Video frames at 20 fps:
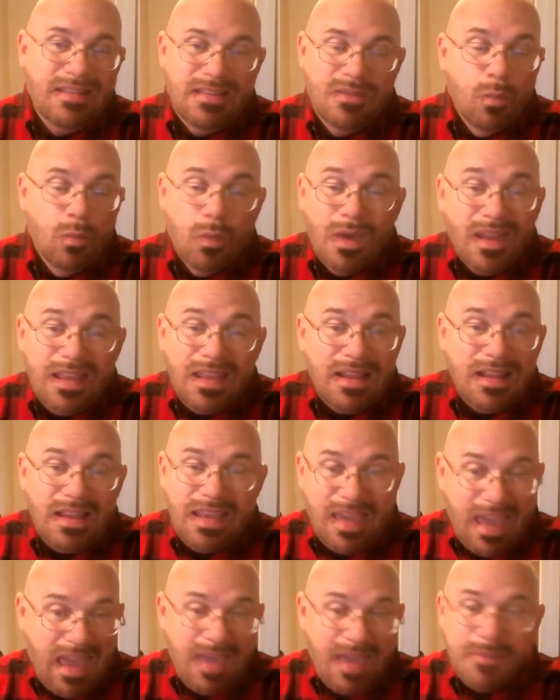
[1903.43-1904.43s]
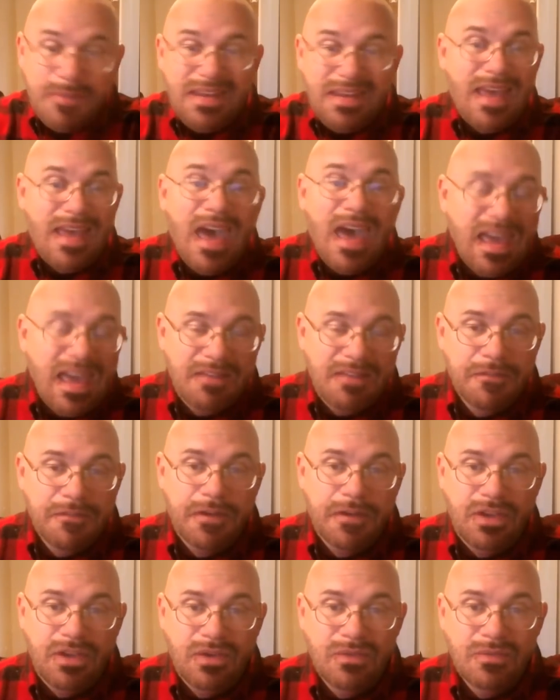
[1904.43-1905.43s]
willingly came and died
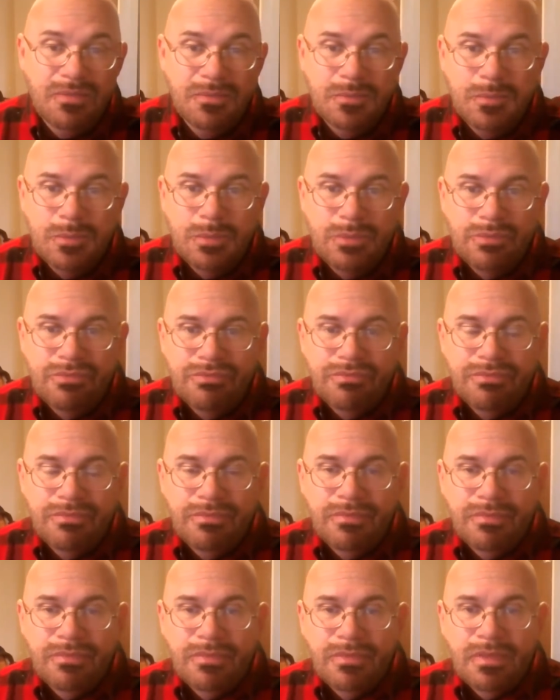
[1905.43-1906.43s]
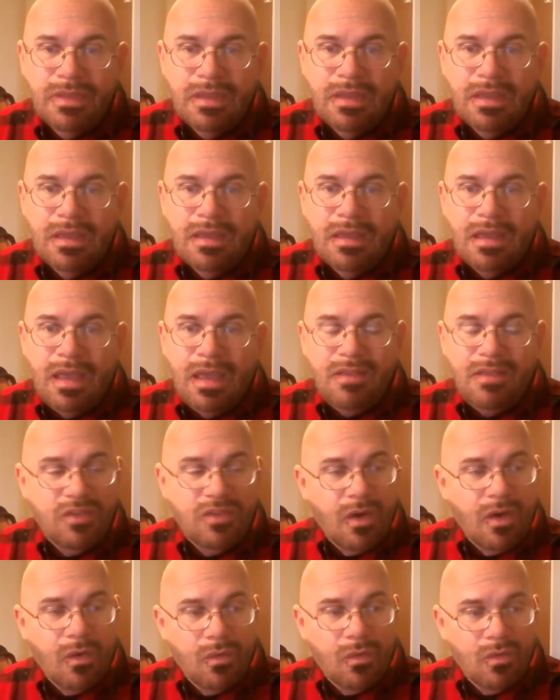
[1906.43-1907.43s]
for you. And
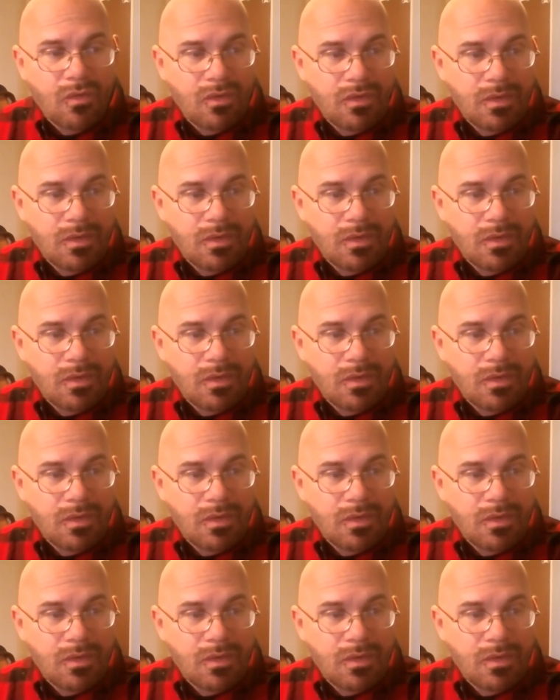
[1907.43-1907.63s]
so